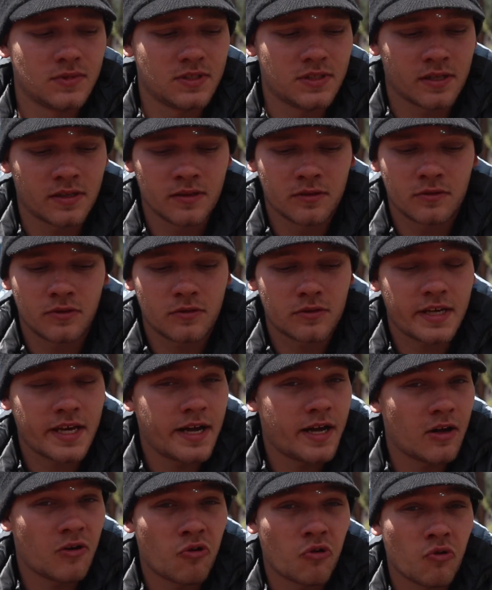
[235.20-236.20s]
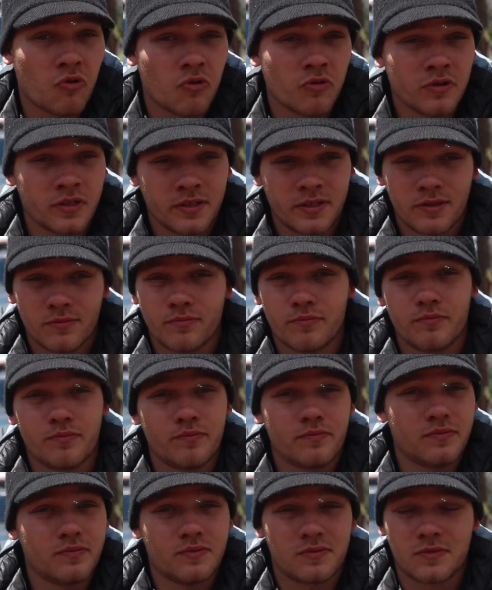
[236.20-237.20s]
Dig a little cat hole,
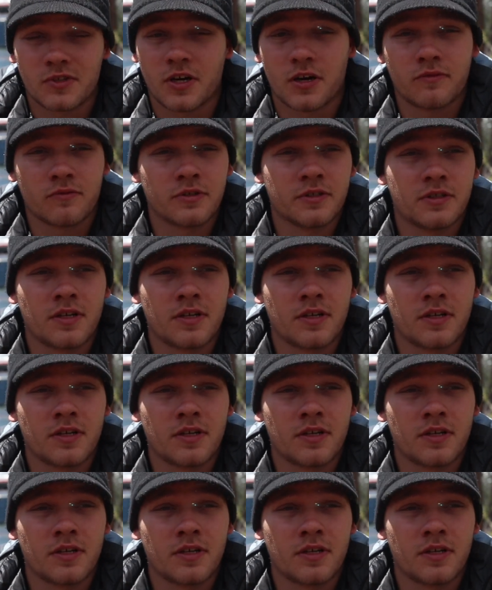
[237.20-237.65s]
cover